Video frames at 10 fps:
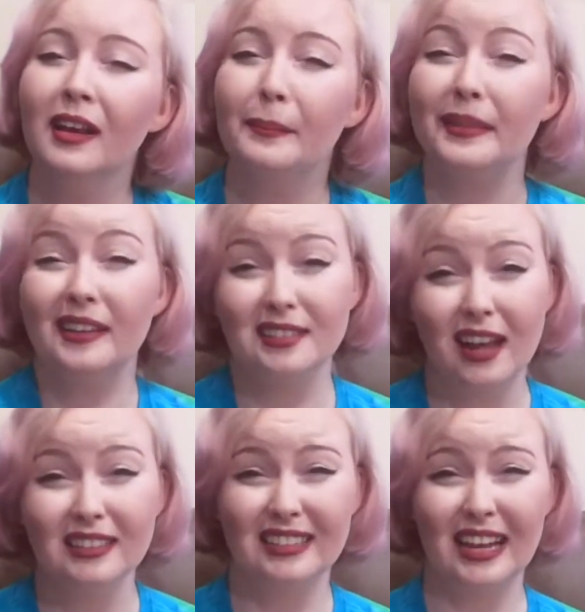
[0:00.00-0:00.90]
but there's
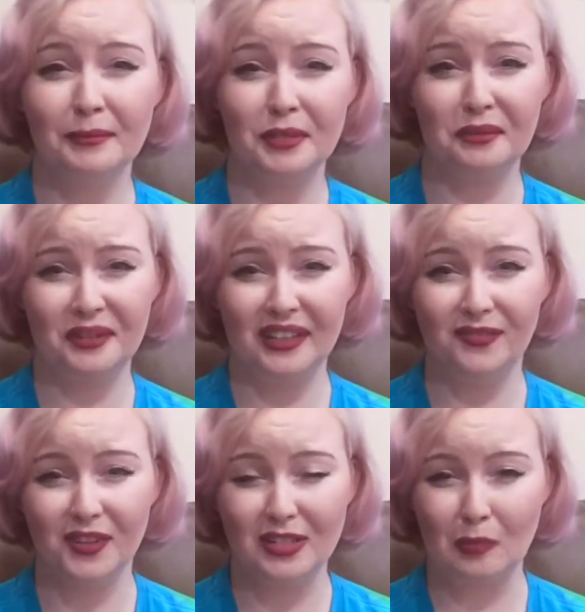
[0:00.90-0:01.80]
lots of times when it really
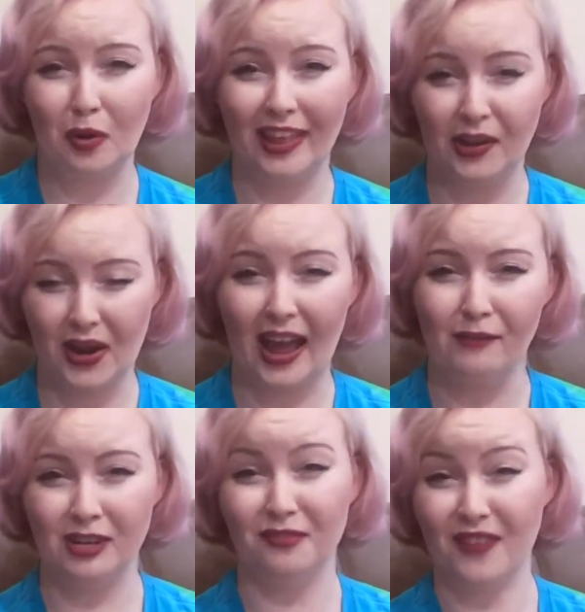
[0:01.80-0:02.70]
feels more like you're
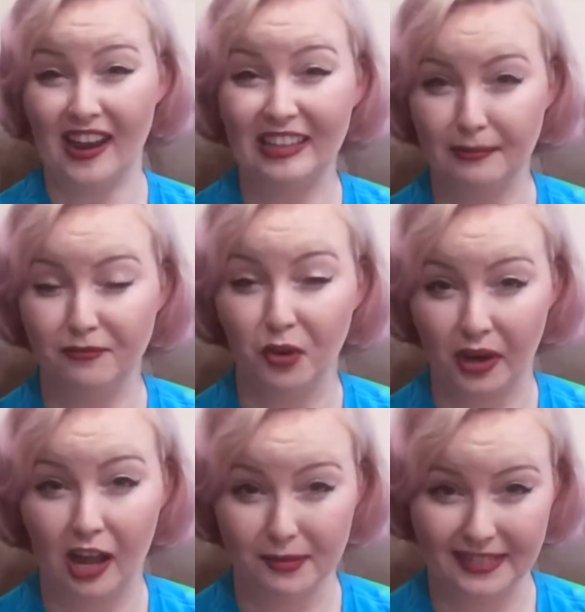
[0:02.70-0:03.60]
having to fight them for
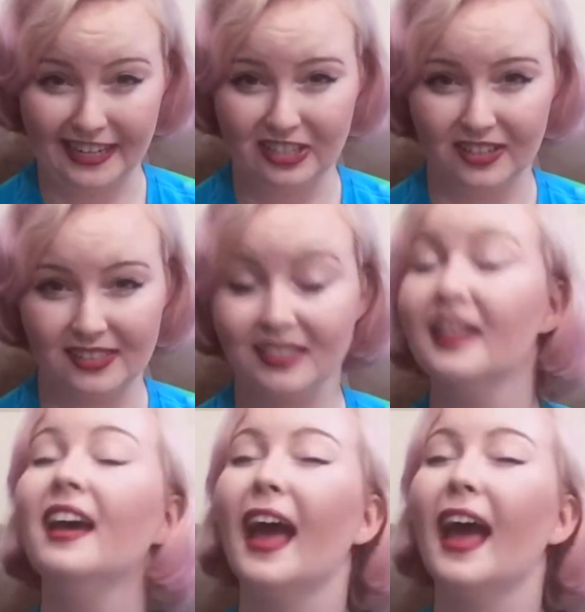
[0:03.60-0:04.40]
accommodations.